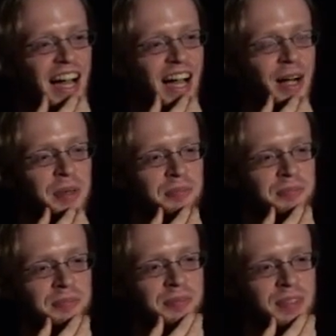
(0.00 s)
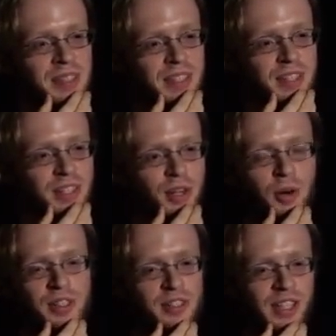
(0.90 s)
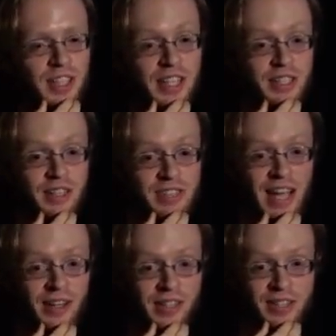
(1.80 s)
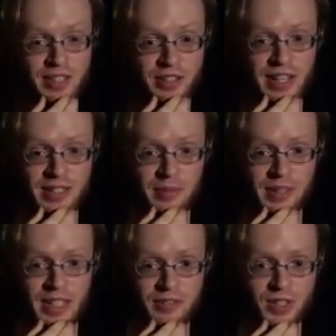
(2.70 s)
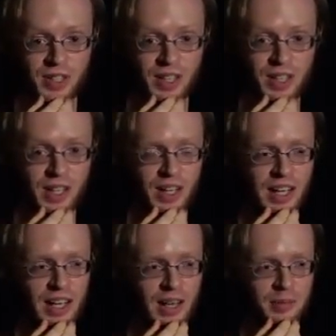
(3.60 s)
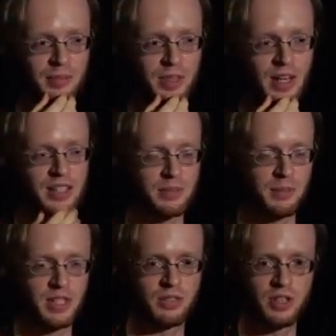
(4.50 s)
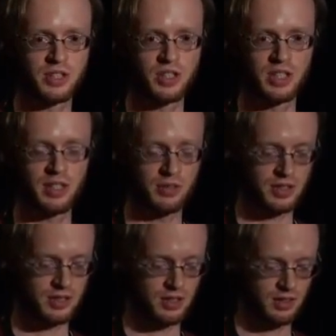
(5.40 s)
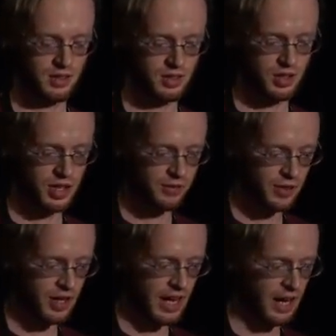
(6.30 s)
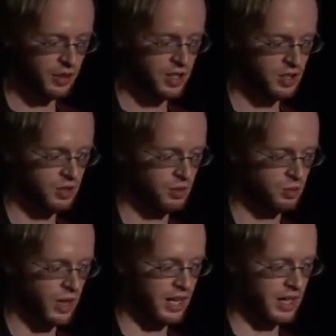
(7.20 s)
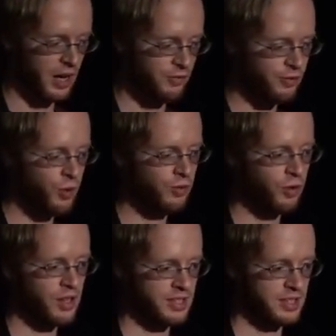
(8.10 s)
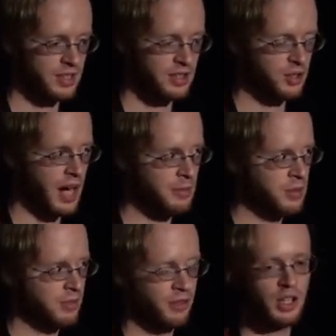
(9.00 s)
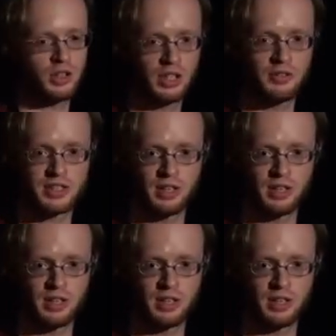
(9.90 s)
um, the, no one's collected enough data on this to train something, that's for sure um, there has been a bunch of research that was they're trying to figure out how can you write a full voice. So I'm doing very low level stuff